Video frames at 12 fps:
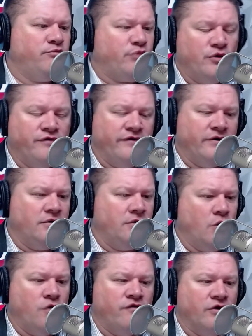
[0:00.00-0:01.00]
proven
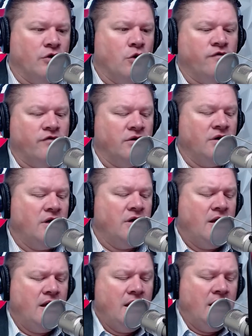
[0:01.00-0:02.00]
over and over
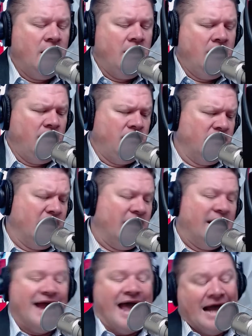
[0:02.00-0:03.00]
that
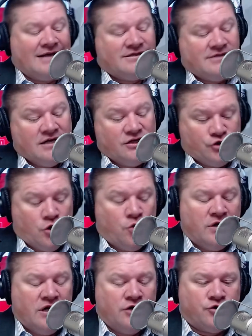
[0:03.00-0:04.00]
it acts in its
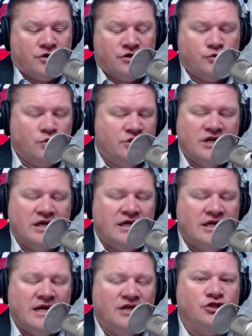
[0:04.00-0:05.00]
own interests, which
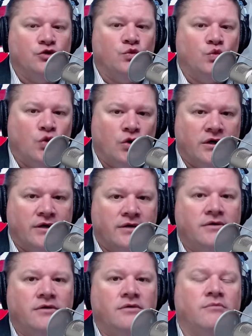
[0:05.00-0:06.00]
any nation
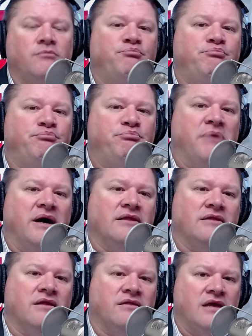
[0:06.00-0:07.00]
would.
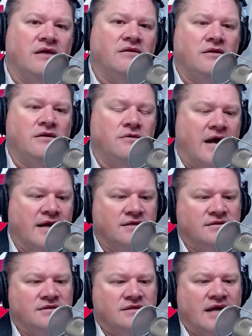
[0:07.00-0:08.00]
But the thing that the
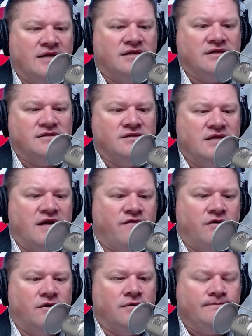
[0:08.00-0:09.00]
United States has
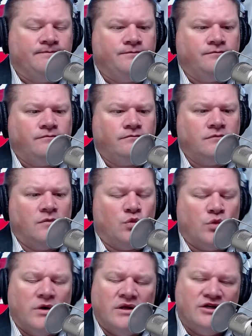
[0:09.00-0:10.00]
never
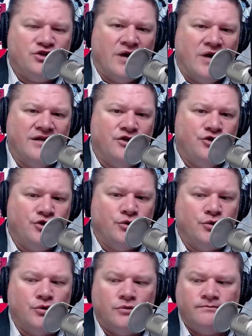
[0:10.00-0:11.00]
really tried to
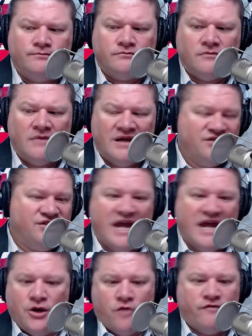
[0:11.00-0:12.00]
do is
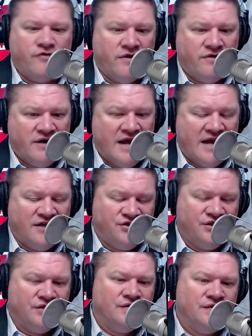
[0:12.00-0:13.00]
take over other
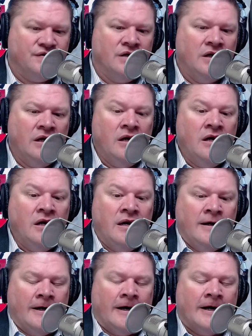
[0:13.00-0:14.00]
nations,
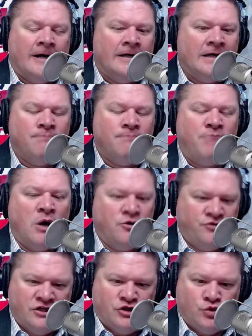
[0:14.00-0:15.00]

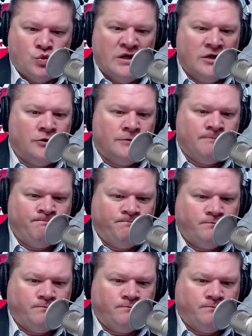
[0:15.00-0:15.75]
impose its will